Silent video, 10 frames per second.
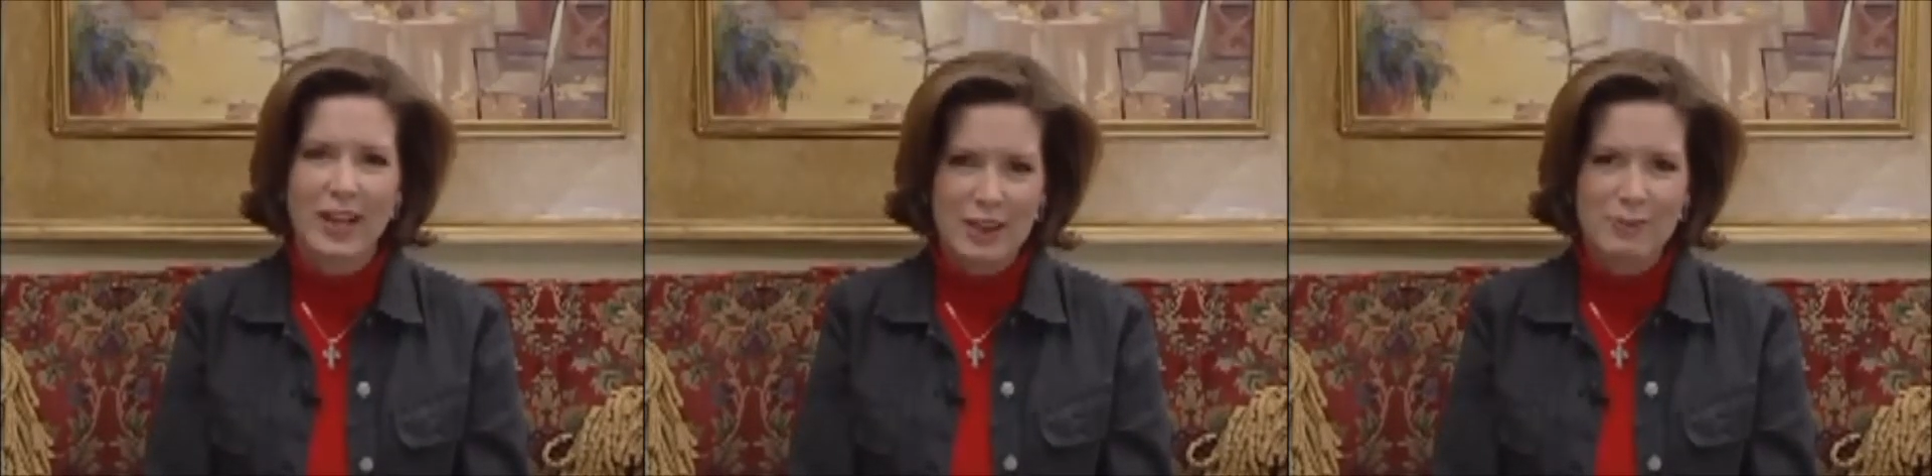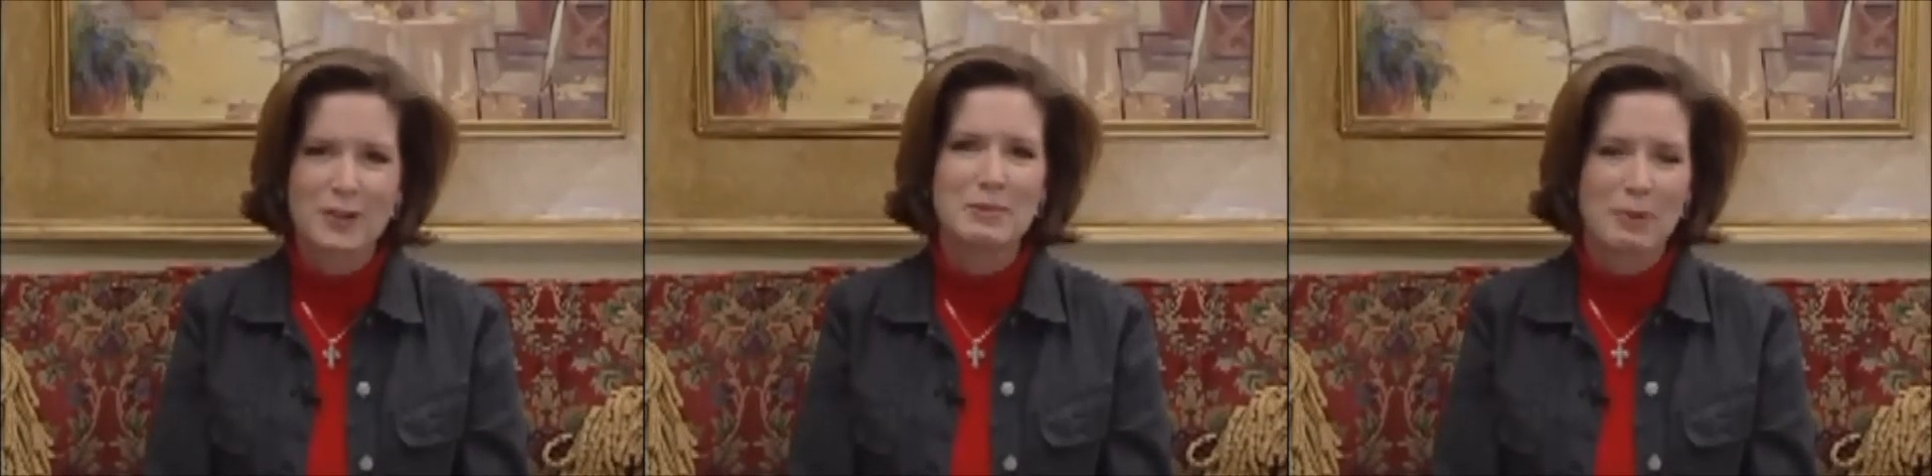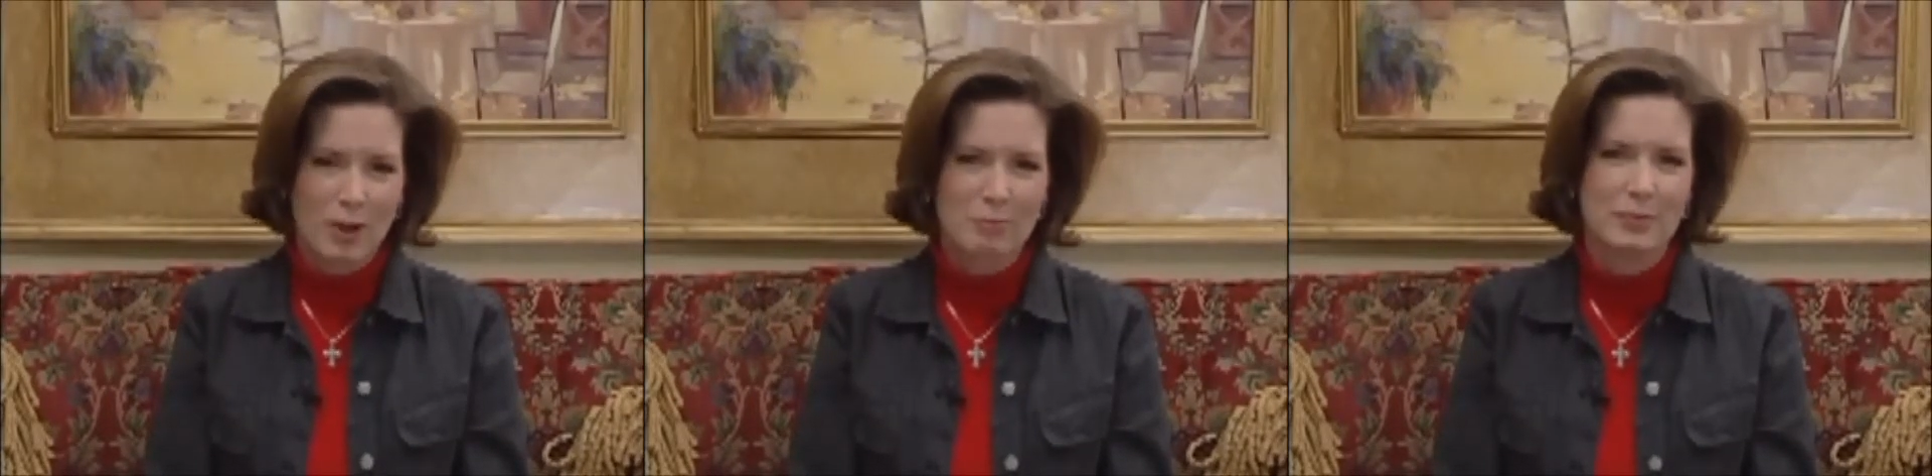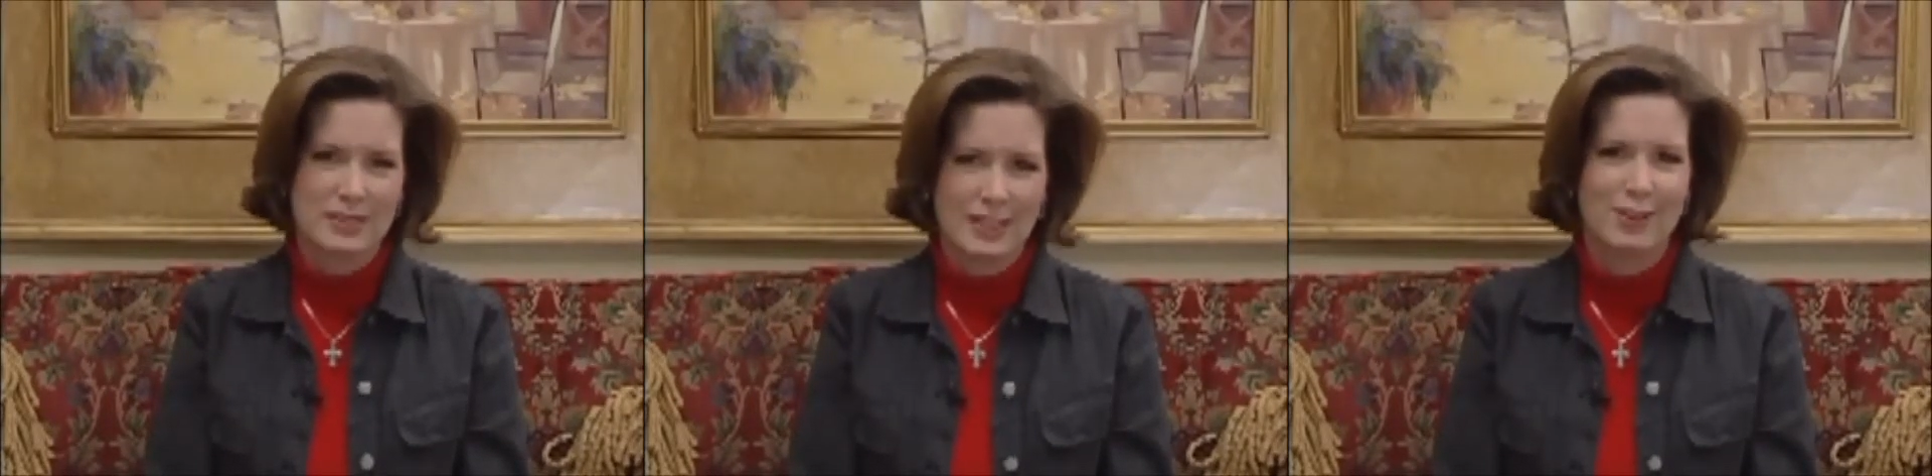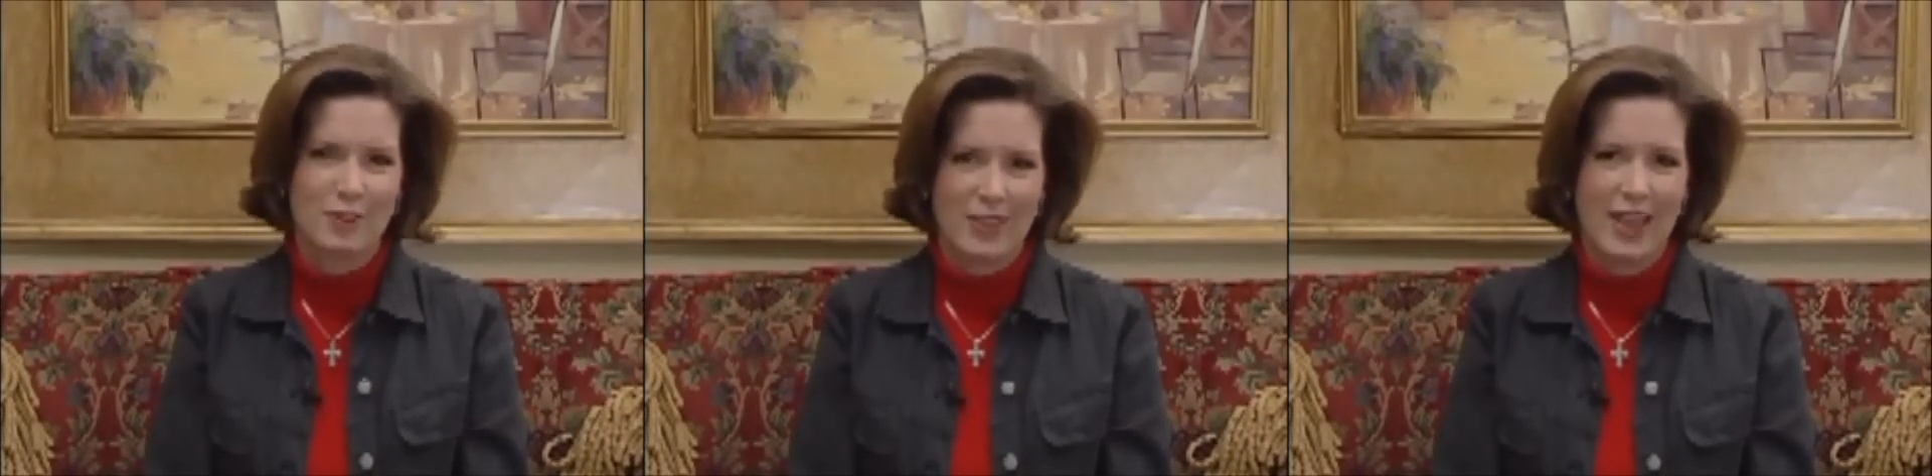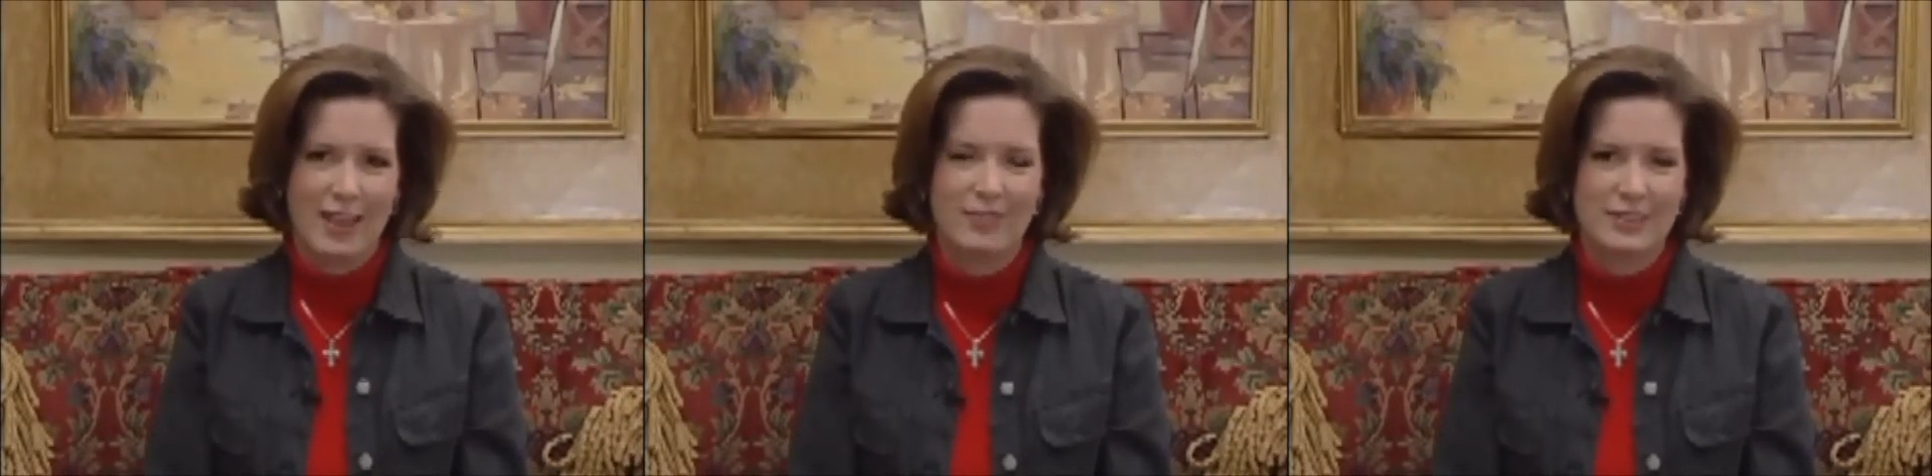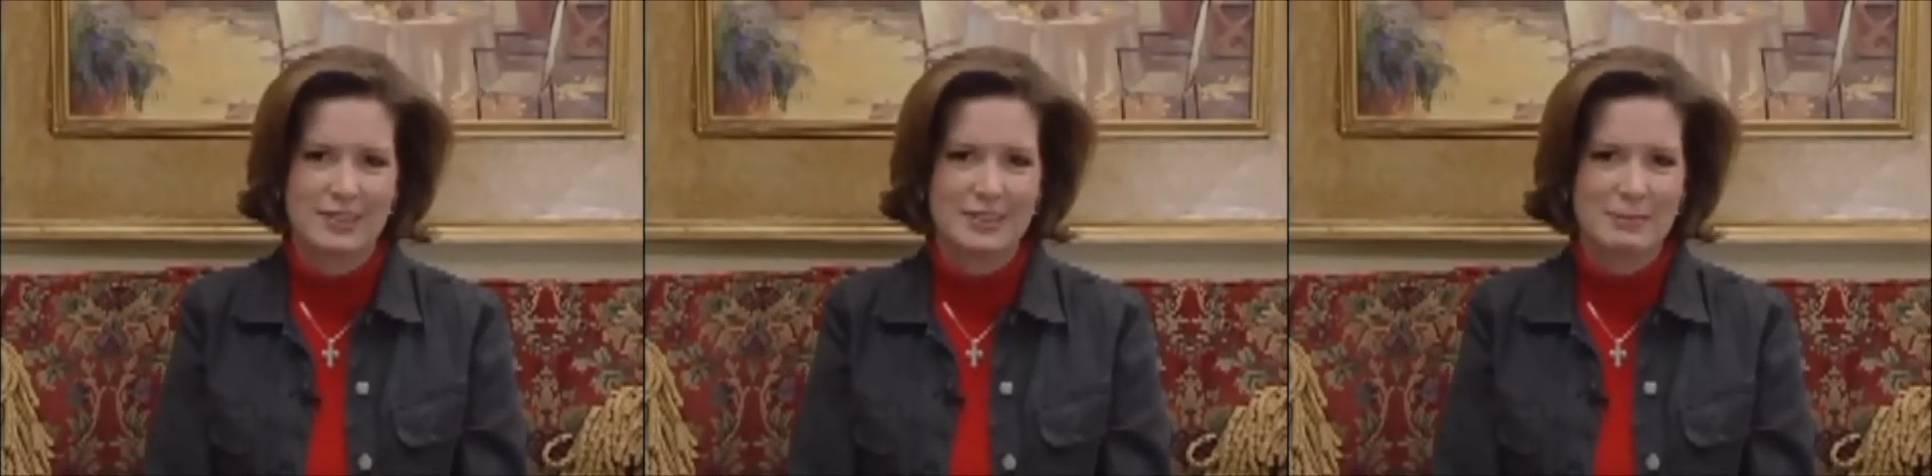every purpose under the
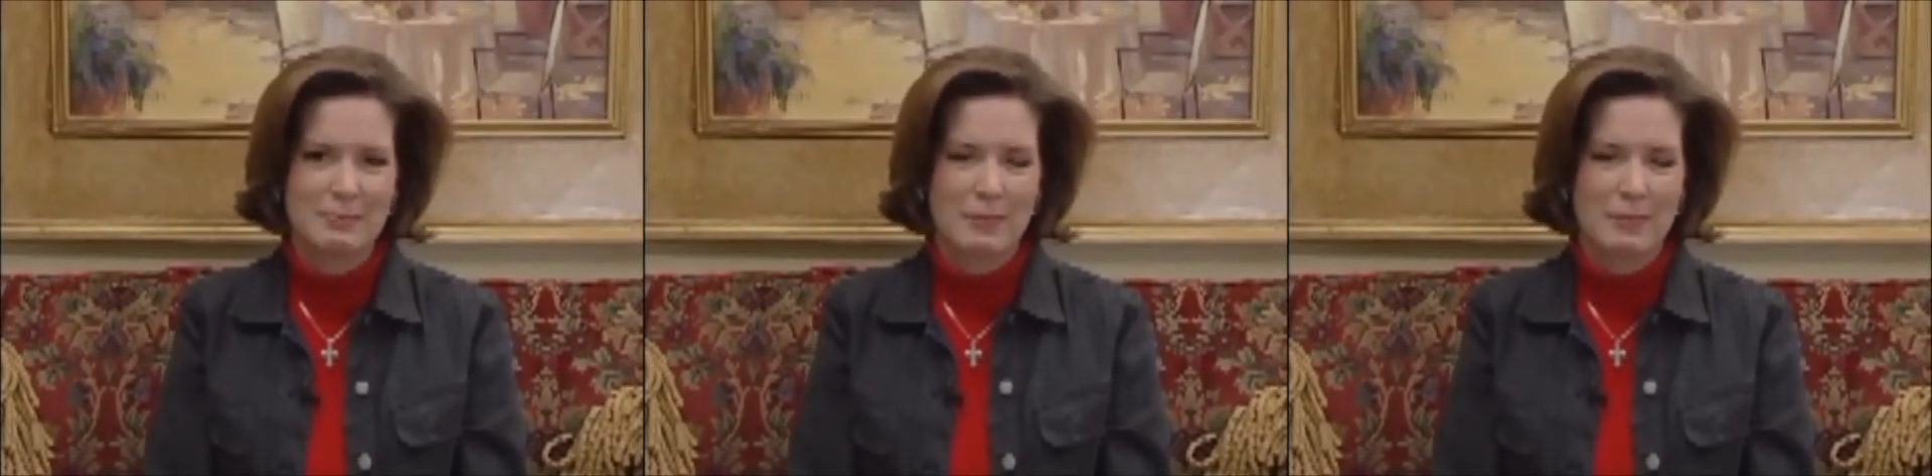heavens.